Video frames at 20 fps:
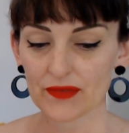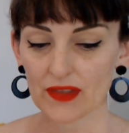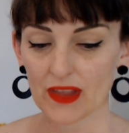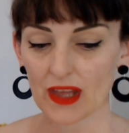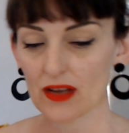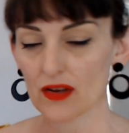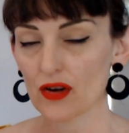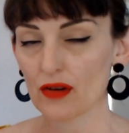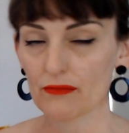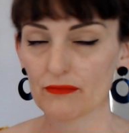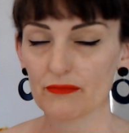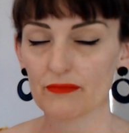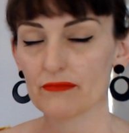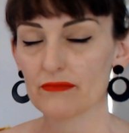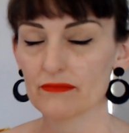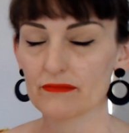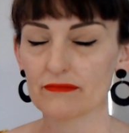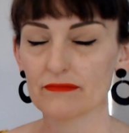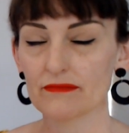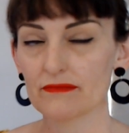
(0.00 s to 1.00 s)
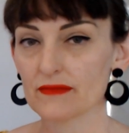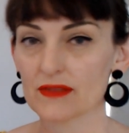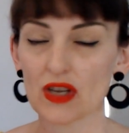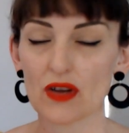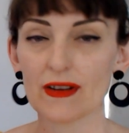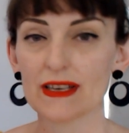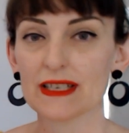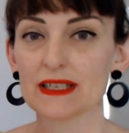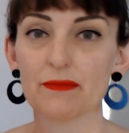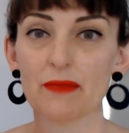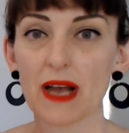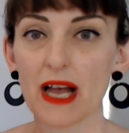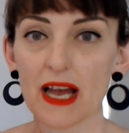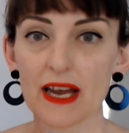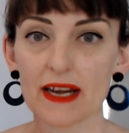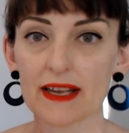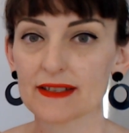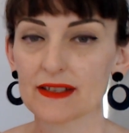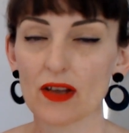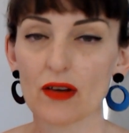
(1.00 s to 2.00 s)
you know, going to
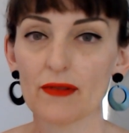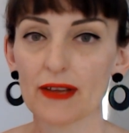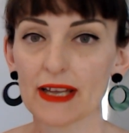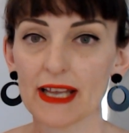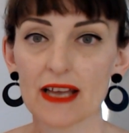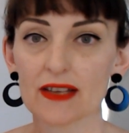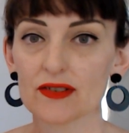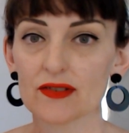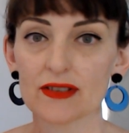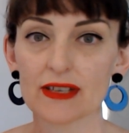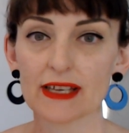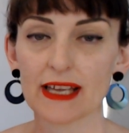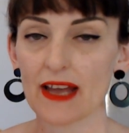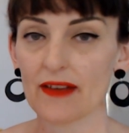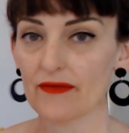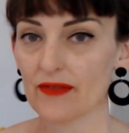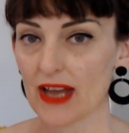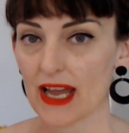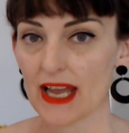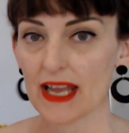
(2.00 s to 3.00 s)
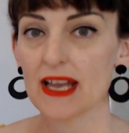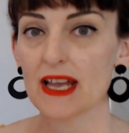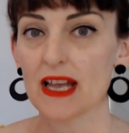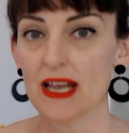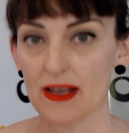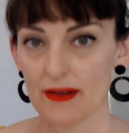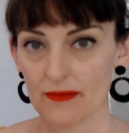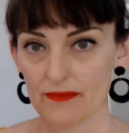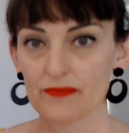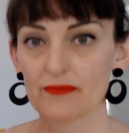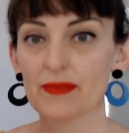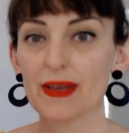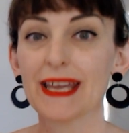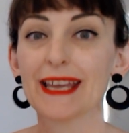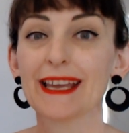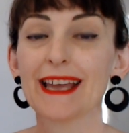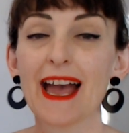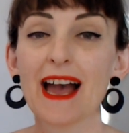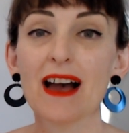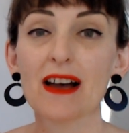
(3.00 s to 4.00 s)
parties, going out to the cafe,
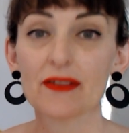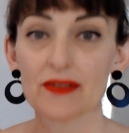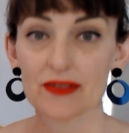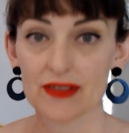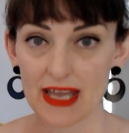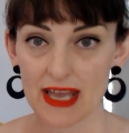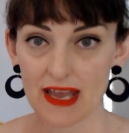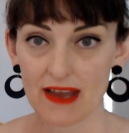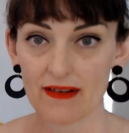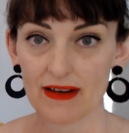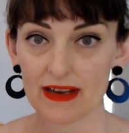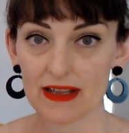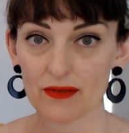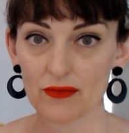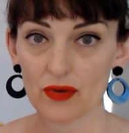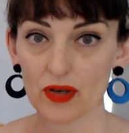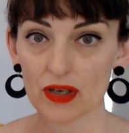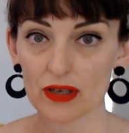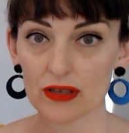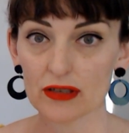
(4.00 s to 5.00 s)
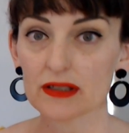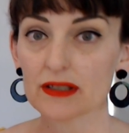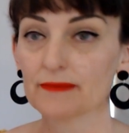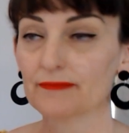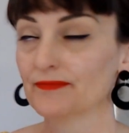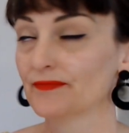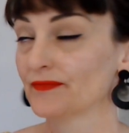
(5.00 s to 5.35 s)
being out there in the world,